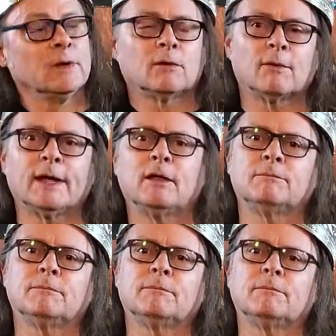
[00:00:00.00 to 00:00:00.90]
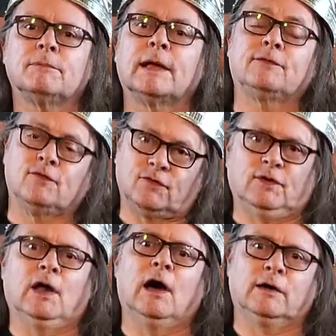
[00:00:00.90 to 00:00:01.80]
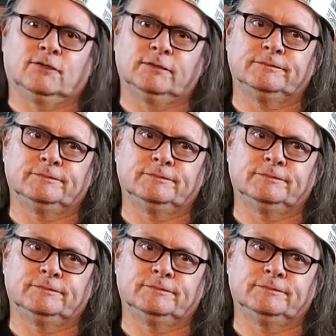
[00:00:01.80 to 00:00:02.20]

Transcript: Rael likes the Seahawks.